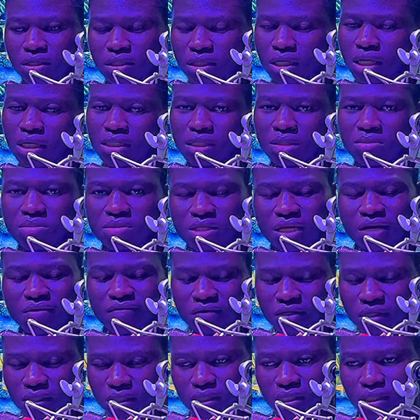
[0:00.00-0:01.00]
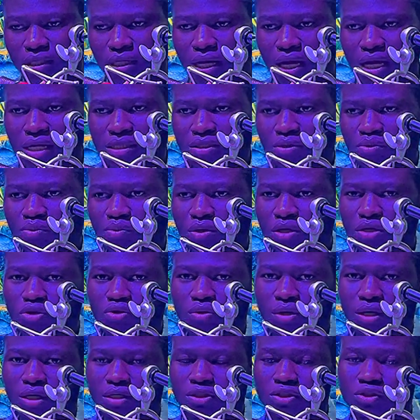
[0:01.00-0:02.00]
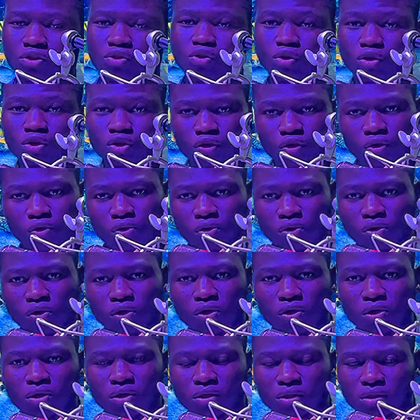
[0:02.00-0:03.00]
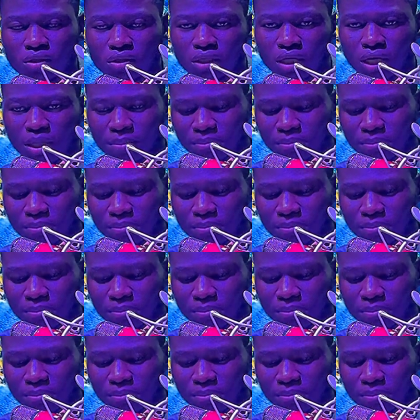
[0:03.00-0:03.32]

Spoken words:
yes, let me say every key has a way you can structure the